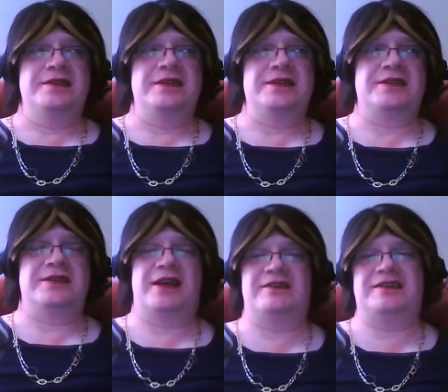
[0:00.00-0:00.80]
so
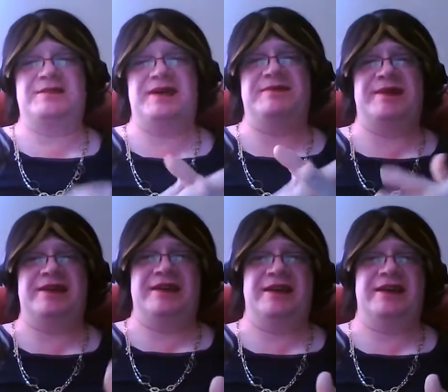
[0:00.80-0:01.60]
that was about my
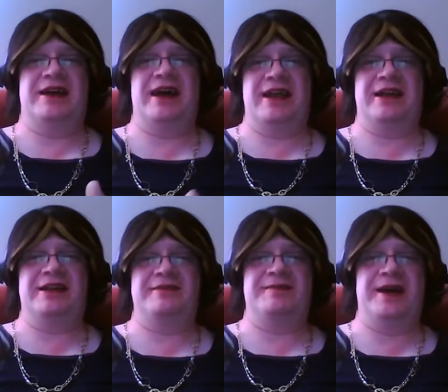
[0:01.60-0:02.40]
highlight
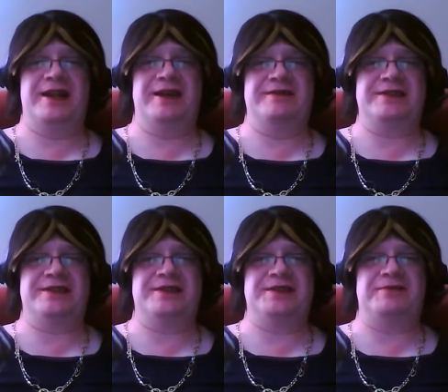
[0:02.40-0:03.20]
of my day was
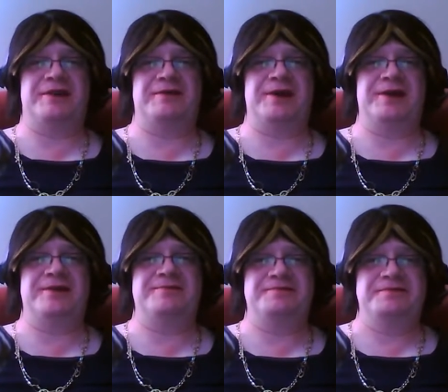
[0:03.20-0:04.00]
going to Walmart
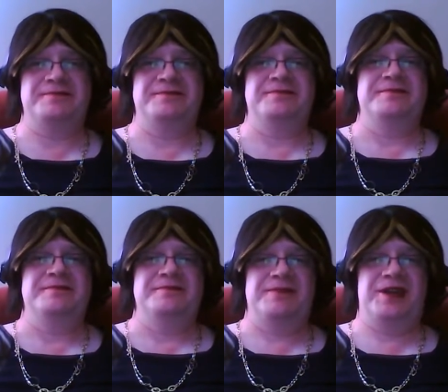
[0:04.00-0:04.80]

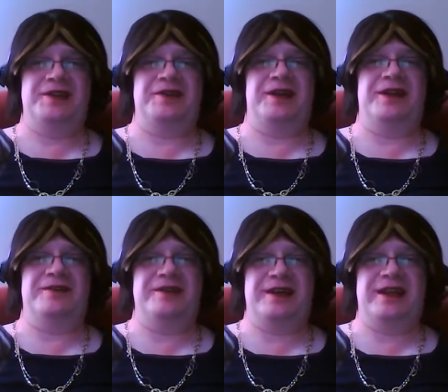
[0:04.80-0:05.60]
being told I don't
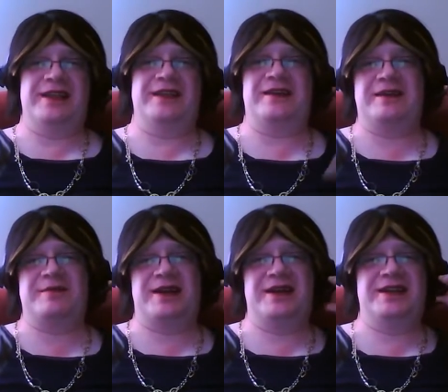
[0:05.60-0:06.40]
look anything like
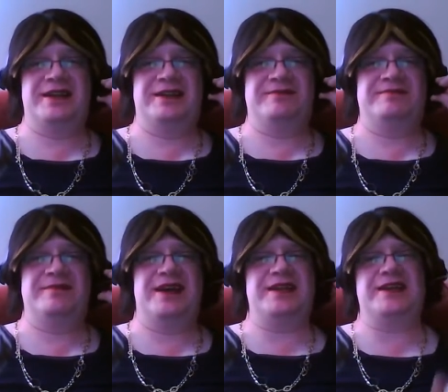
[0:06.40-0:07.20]
my ID. I
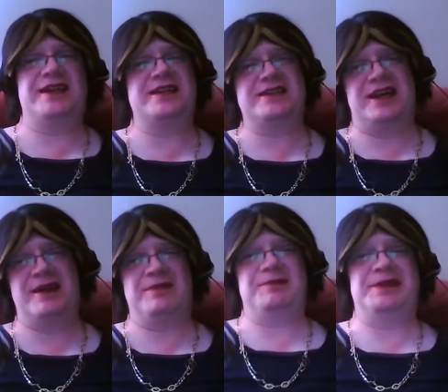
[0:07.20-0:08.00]
took it as a
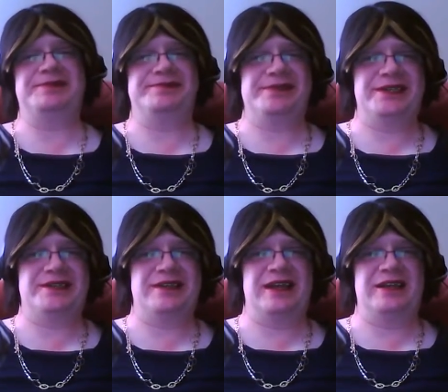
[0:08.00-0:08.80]
compliment because
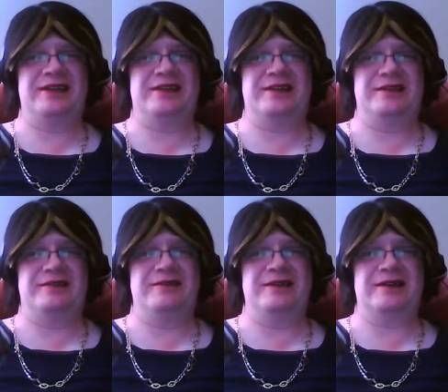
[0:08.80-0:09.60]
I
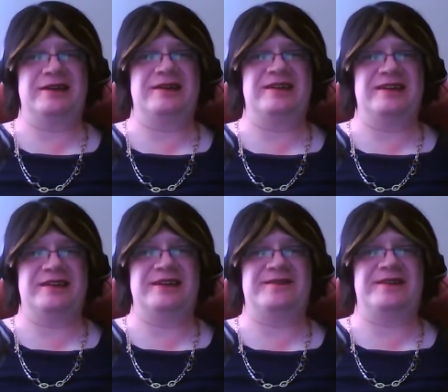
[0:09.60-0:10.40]
look a little
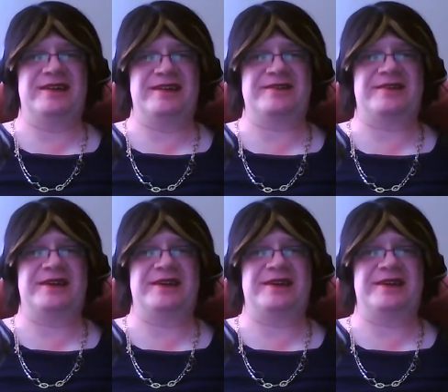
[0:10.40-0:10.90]
different this way.